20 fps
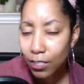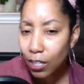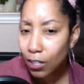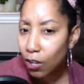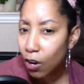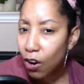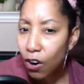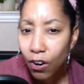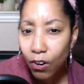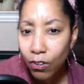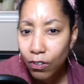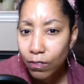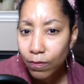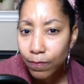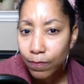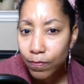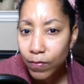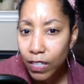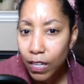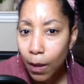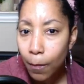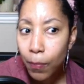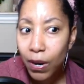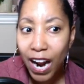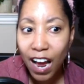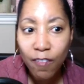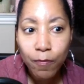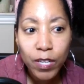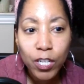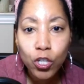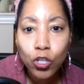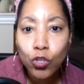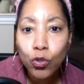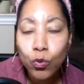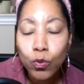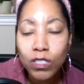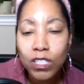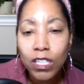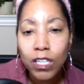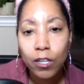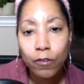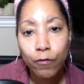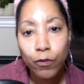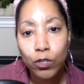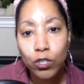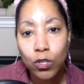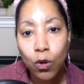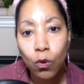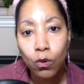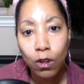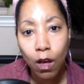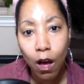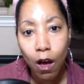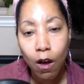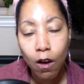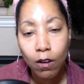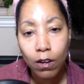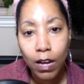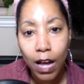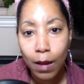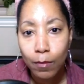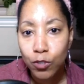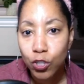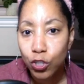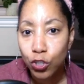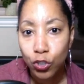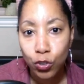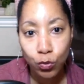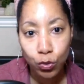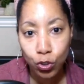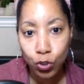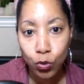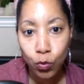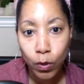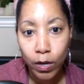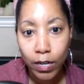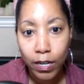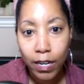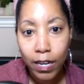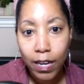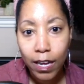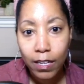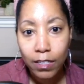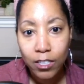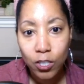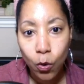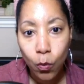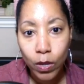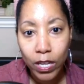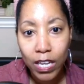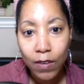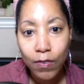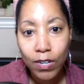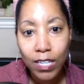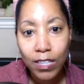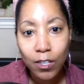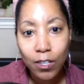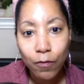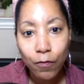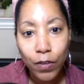to learn but I've been using it for so long, I'm just used to it. So even in the